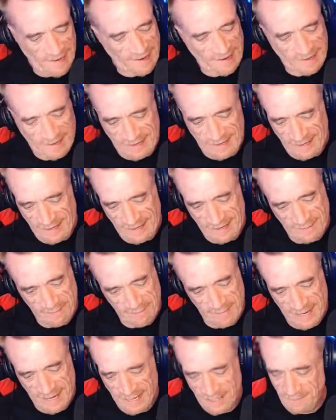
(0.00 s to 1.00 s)
Oh
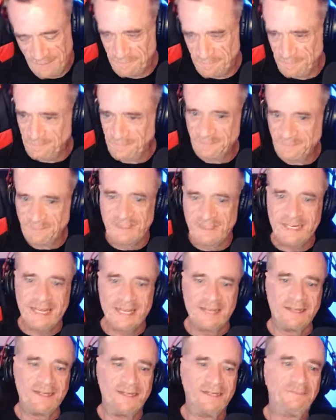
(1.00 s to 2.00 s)
man, I'm
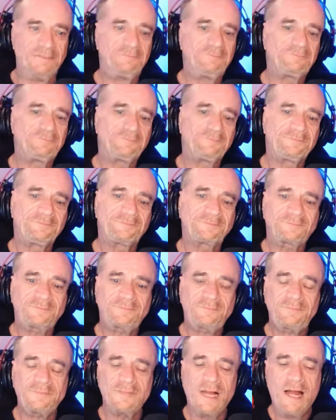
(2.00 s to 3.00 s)
telling you.
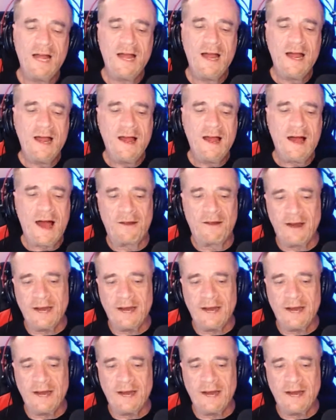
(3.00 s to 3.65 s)
All right.